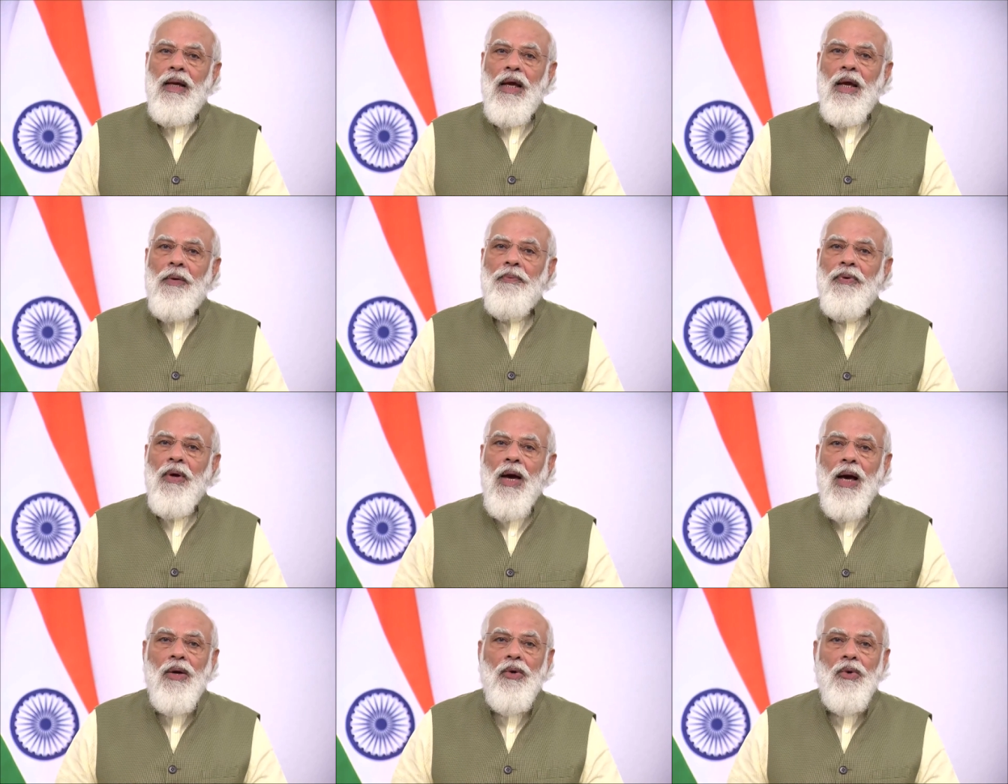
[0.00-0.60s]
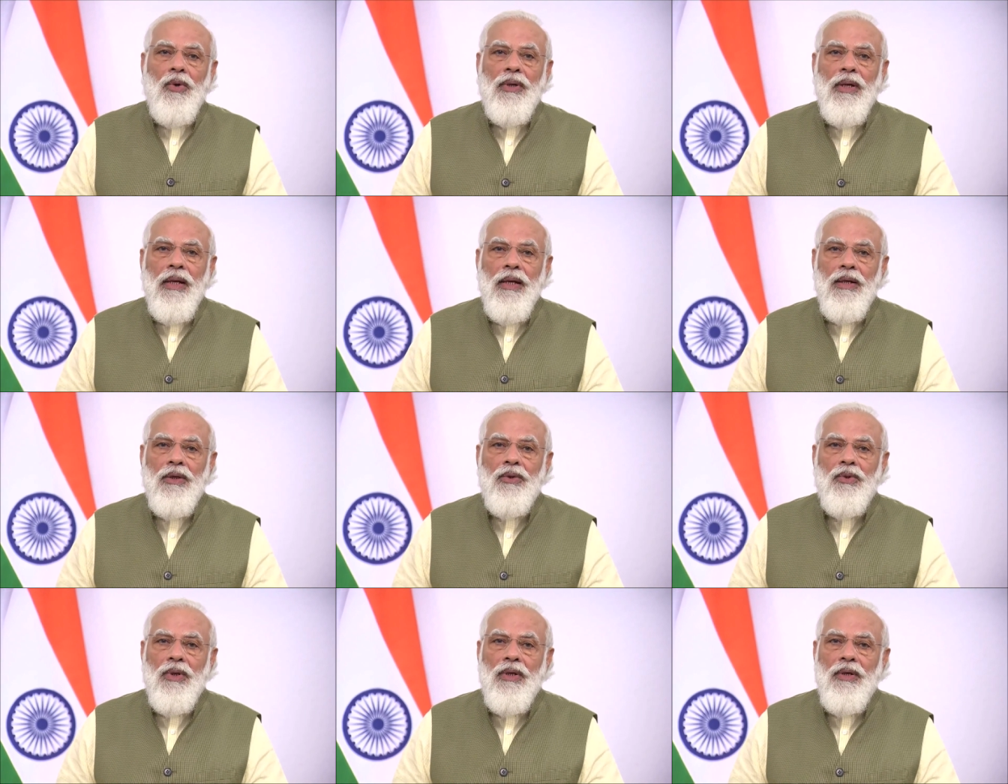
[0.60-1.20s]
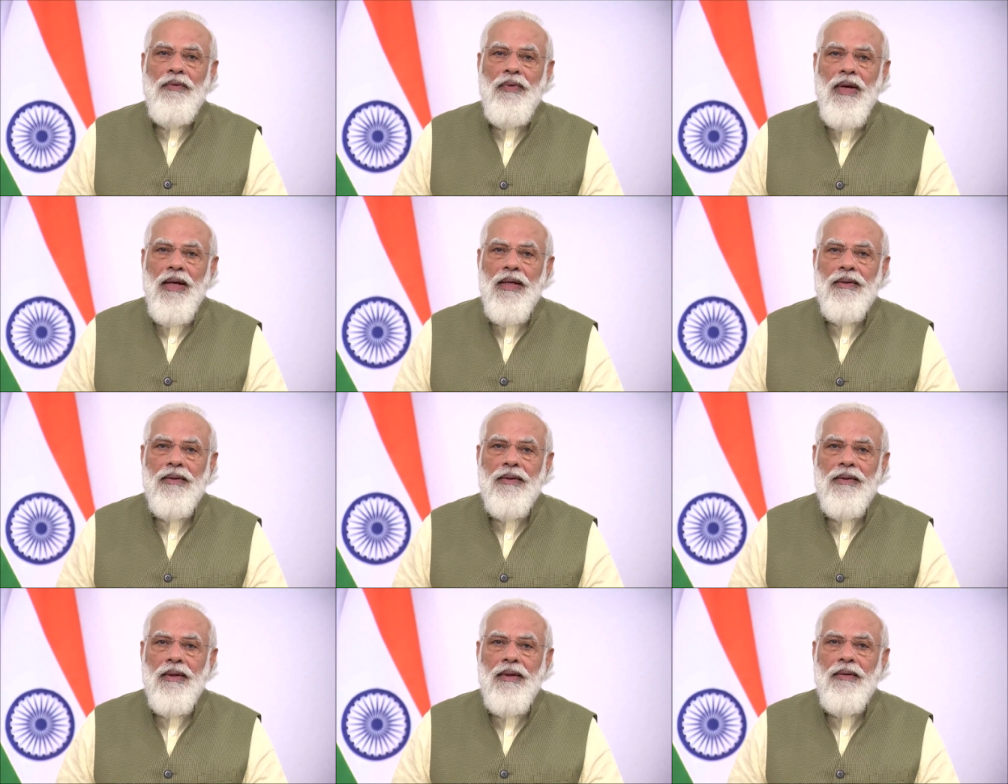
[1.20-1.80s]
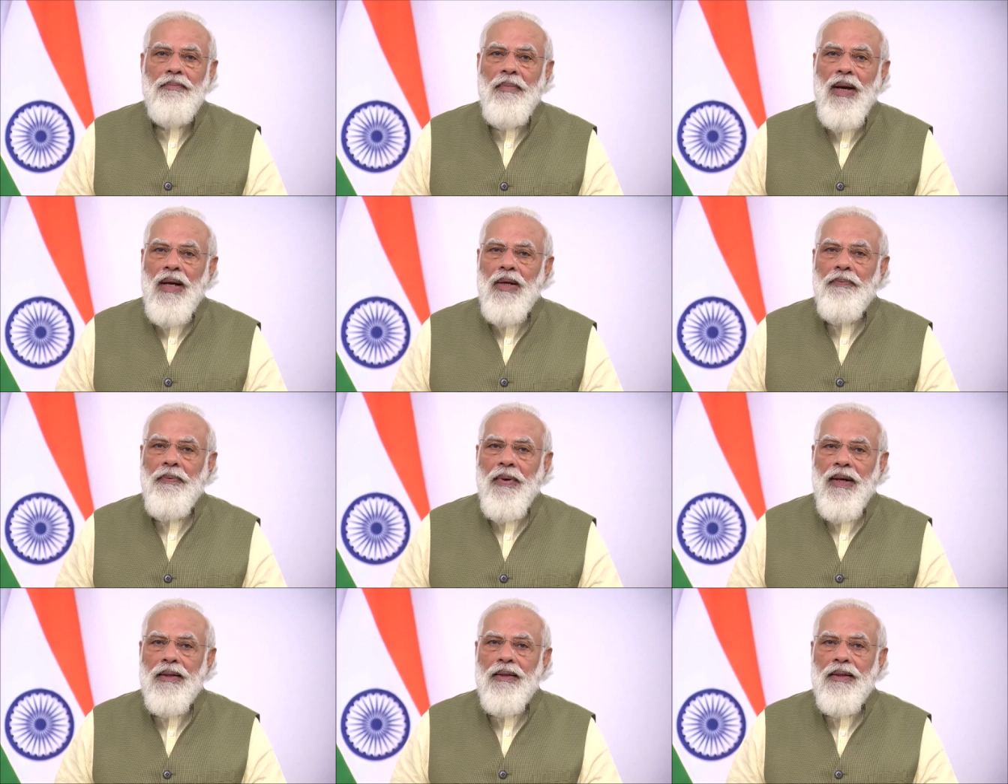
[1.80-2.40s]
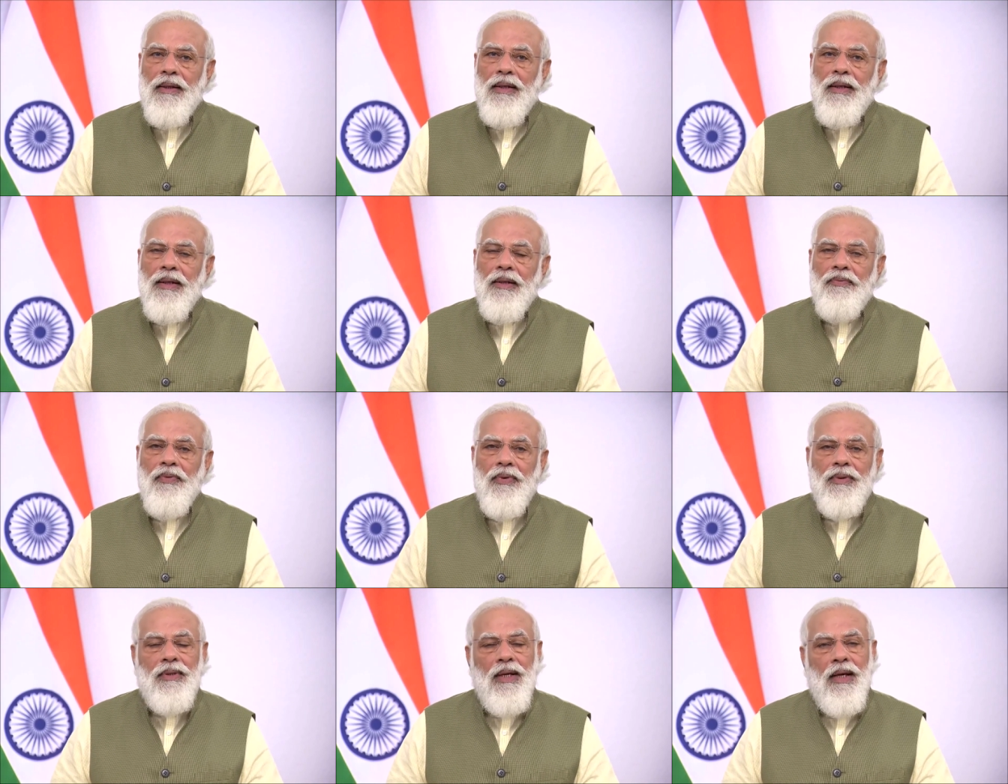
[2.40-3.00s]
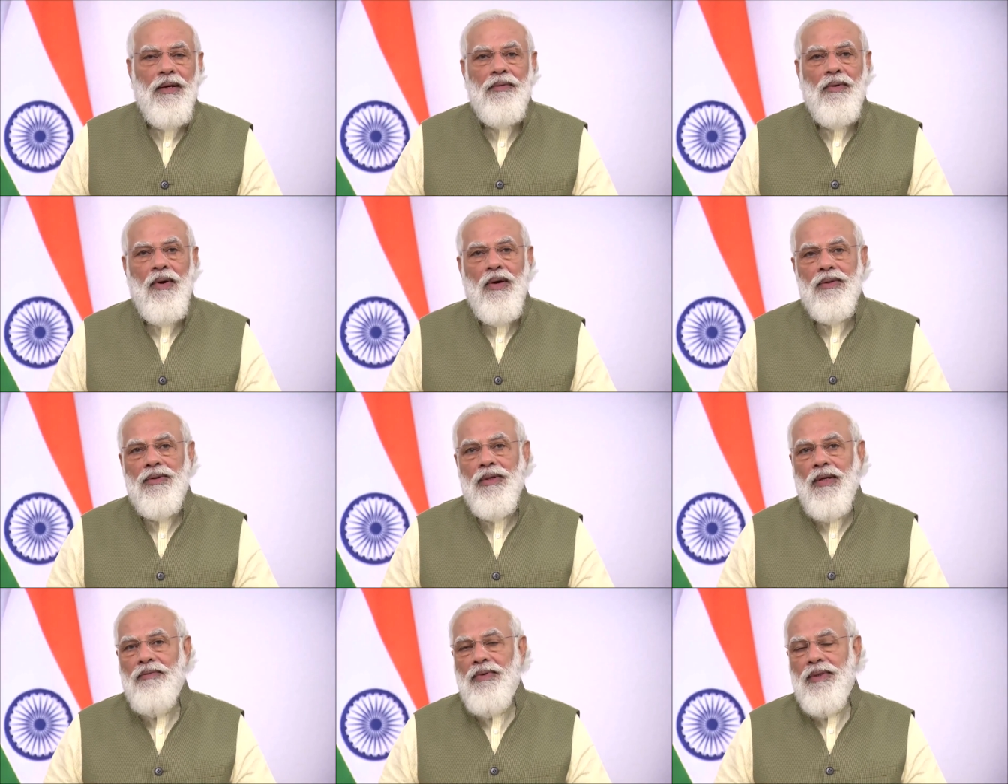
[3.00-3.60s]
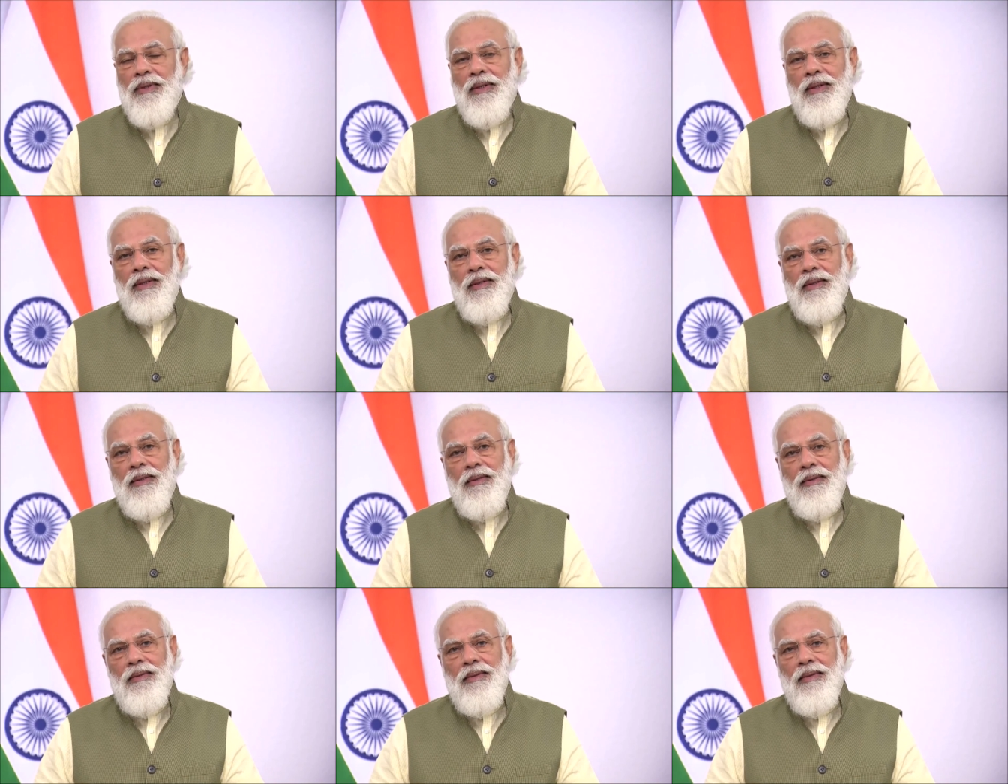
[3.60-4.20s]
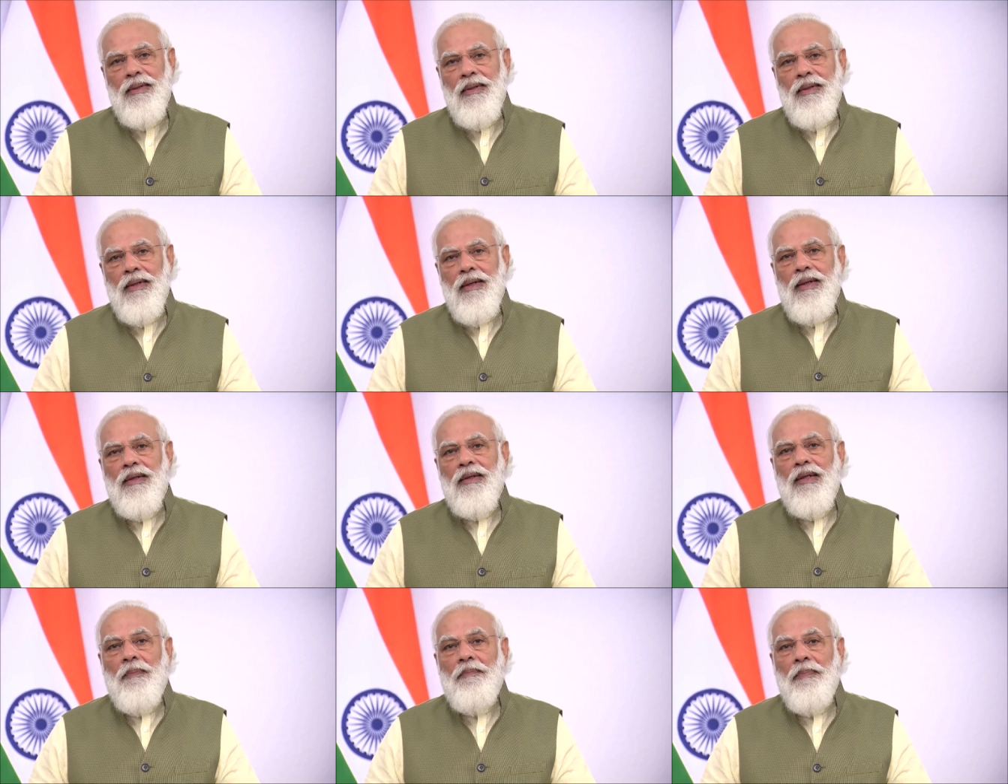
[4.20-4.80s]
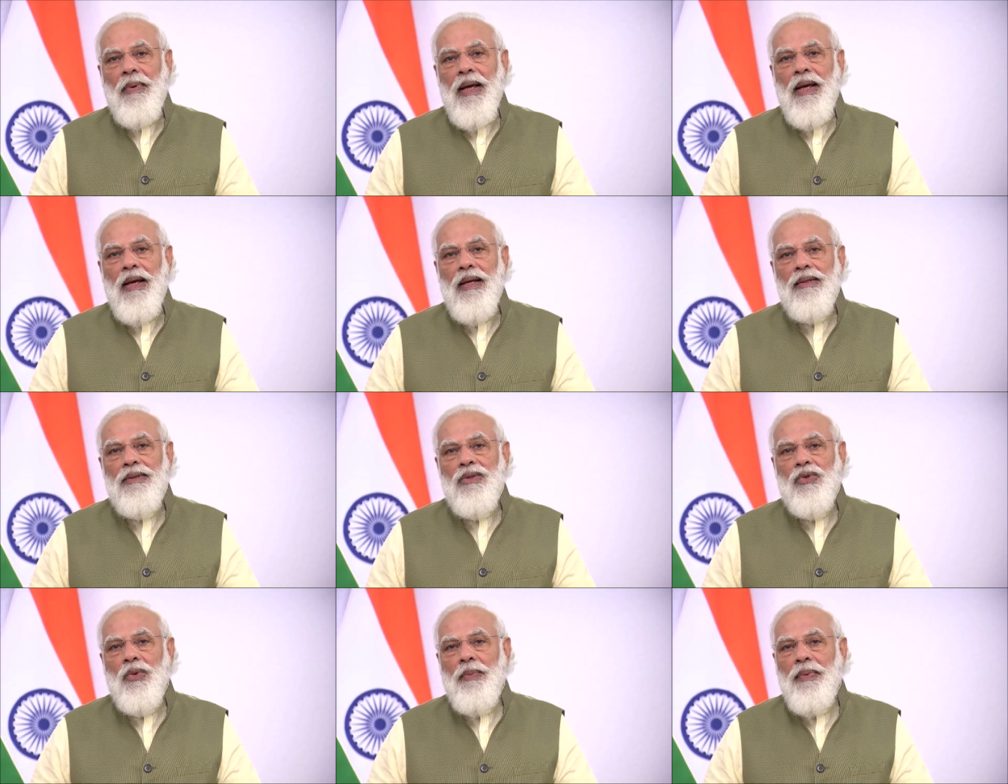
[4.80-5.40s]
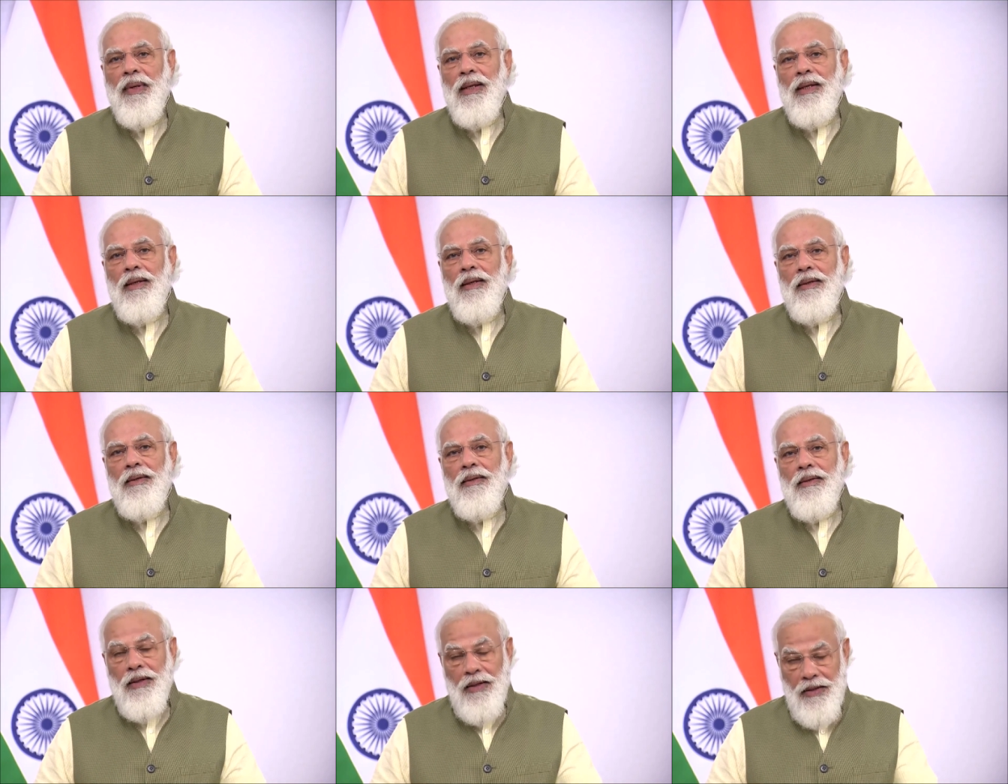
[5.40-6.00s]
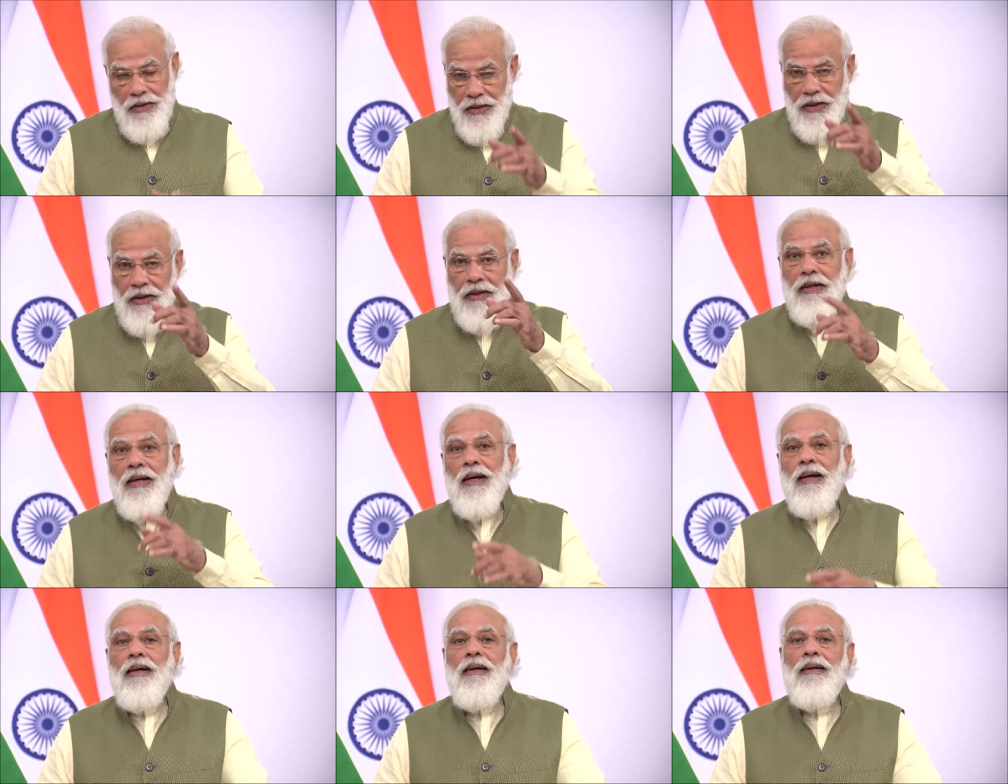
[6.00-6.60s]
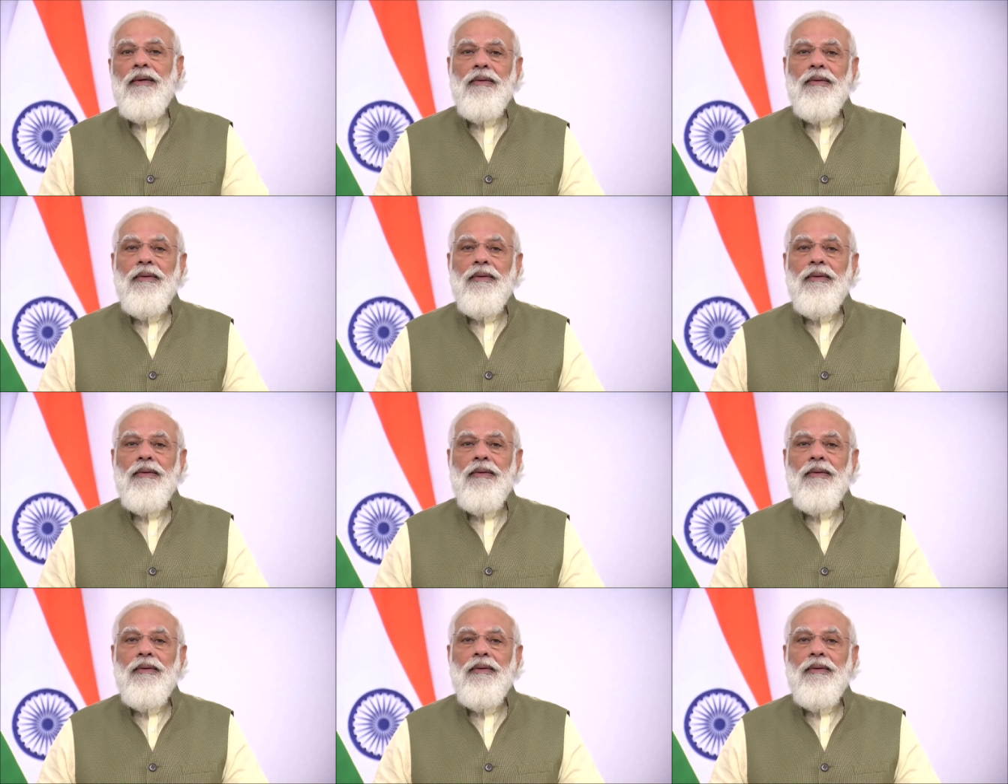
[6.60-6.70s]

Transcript: If you are looking to invest in manufacturing for or services, the place to be is India.